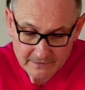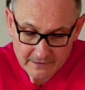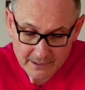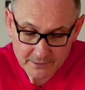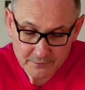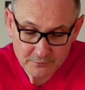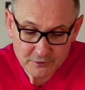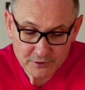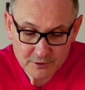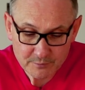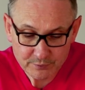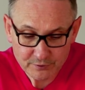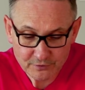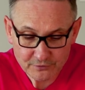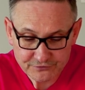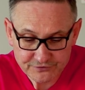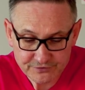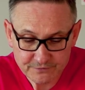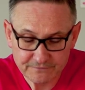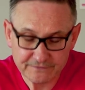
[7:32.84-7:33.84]
and I'm going to
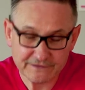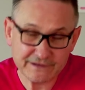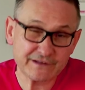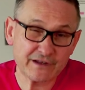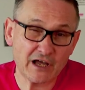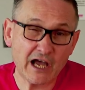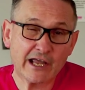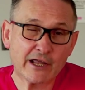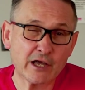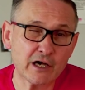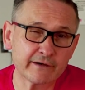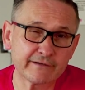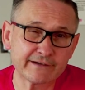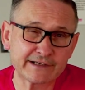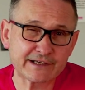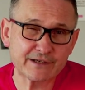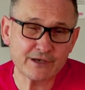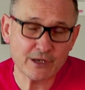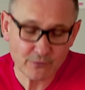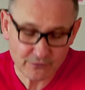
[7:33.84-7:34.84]
put something that I
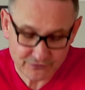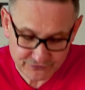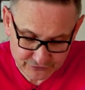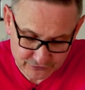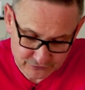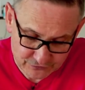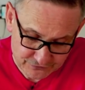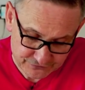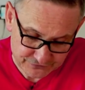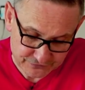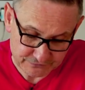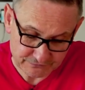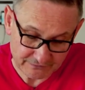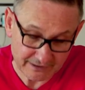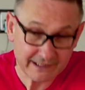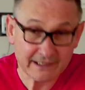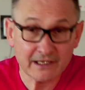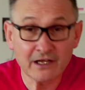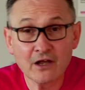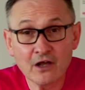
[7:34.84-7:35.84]
already know the score to,
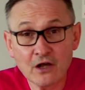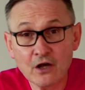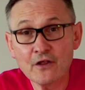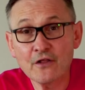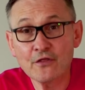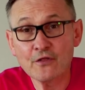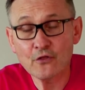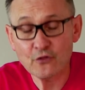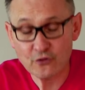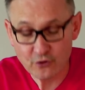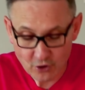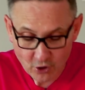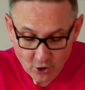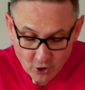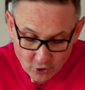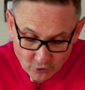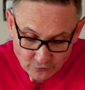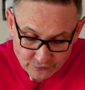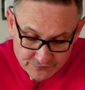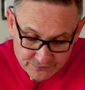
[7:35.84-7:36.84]
right? The
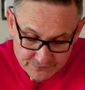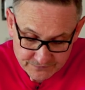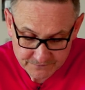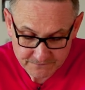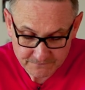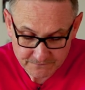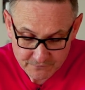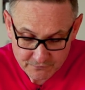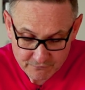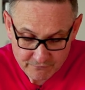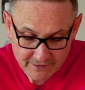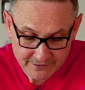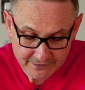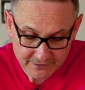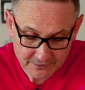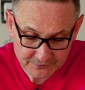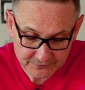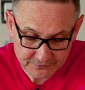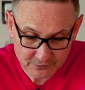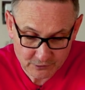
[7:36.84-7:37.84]
Hunt for Red
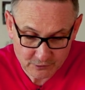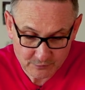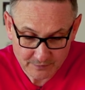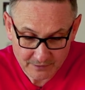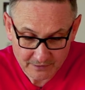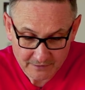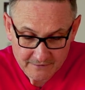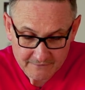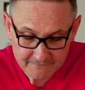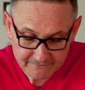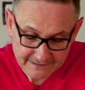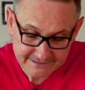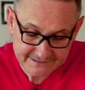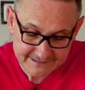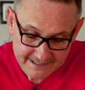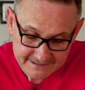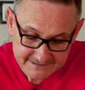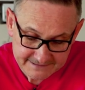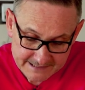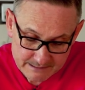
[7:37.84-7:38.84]
October.
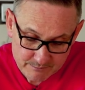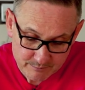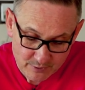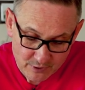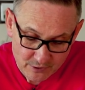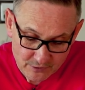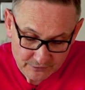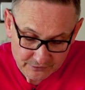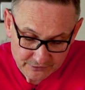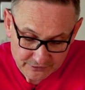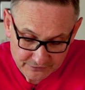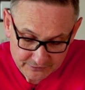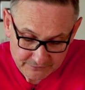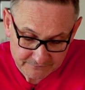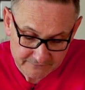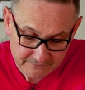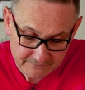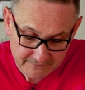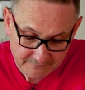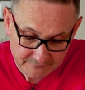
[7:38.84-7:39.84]
Fantastic book,
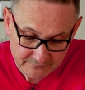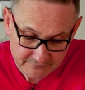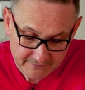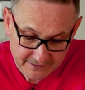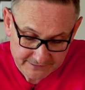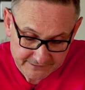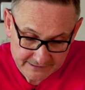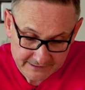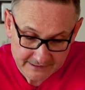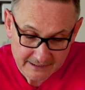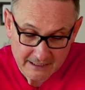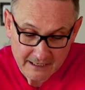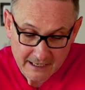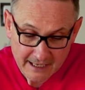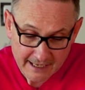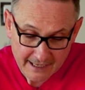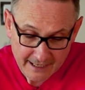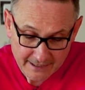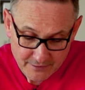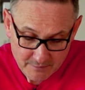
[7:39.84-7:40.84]
if you've ever read it,
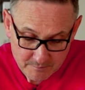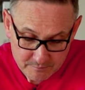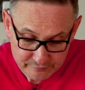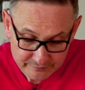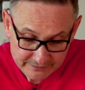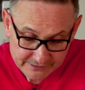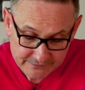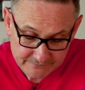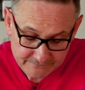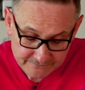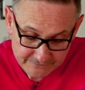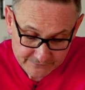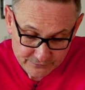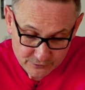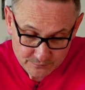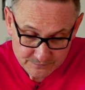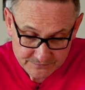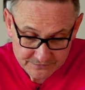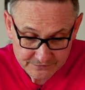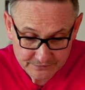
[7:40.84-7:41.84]
and a brilliant
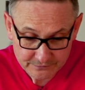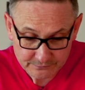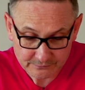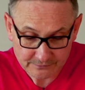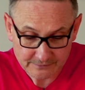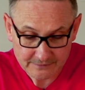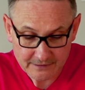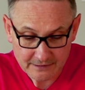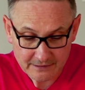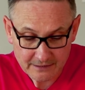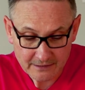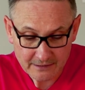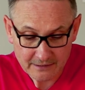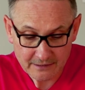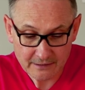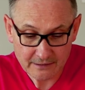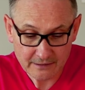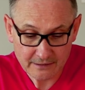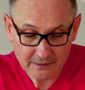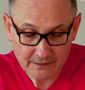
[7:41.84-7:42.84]
film too.
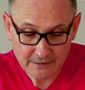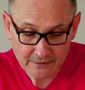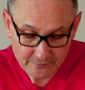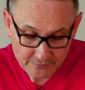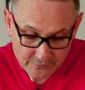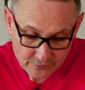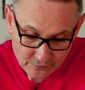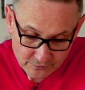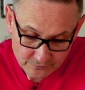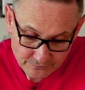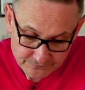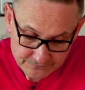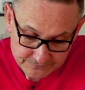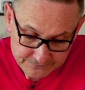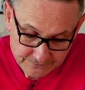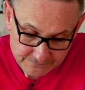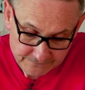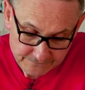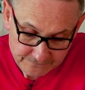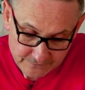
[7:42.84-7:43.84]
The
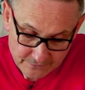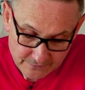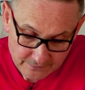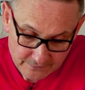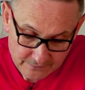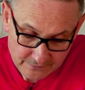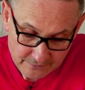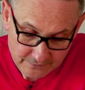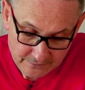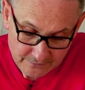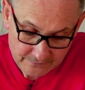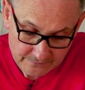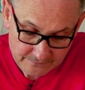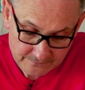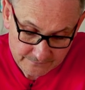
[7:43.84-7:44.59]
Hunt for